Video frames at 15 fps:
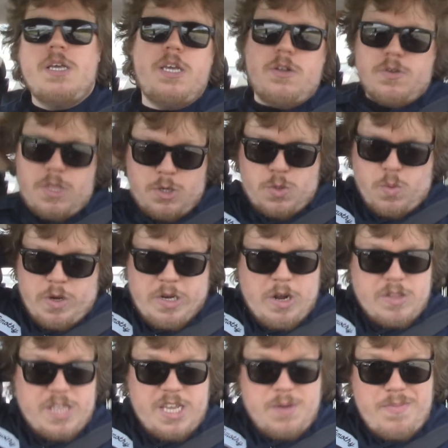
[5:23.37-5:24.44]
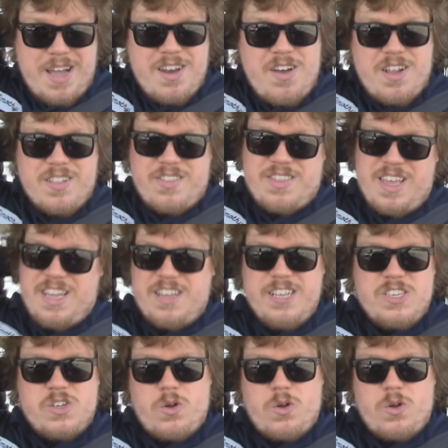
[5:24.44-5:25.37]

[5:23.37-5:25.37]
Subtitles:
You know, there's one card that you might not think is